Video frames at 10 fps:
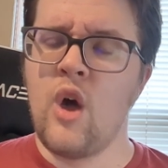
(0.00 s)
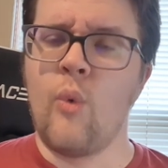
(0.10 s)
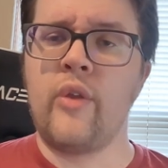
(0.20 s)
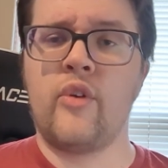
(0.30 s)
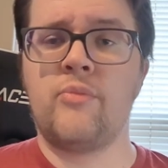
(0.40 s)

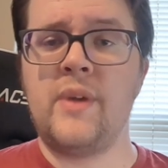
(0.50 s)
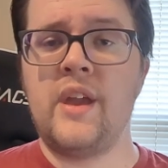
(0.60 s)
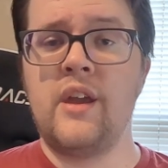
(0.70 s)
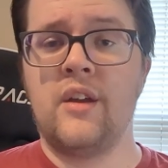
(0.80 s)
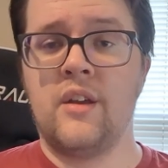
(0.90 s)
Whether it
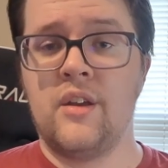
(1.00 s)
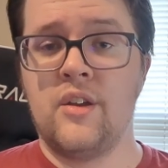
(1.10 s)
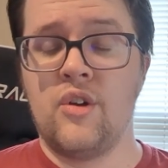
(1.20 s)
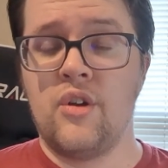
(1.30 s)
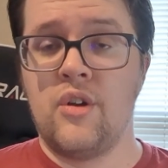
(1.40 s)
be
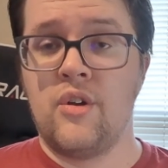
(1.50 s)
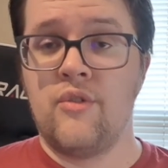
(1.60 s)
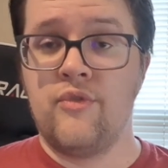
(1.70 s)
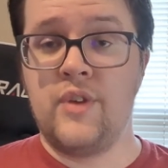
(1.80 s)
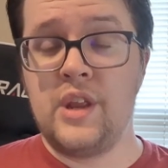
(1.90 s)

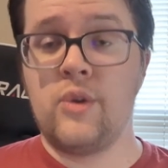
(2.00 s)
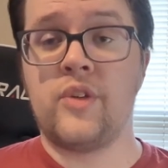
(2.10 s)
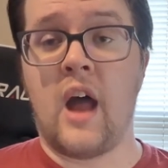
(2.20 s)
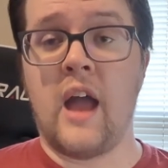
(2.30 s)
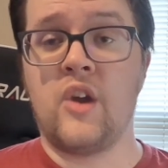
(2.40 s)
videos
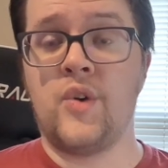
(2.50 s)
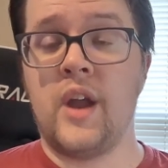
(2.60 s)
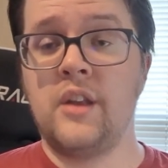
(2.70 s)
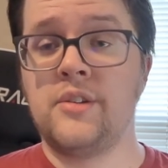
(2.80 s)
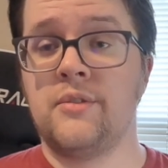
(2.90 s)
that I
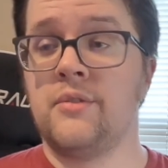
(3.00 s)
create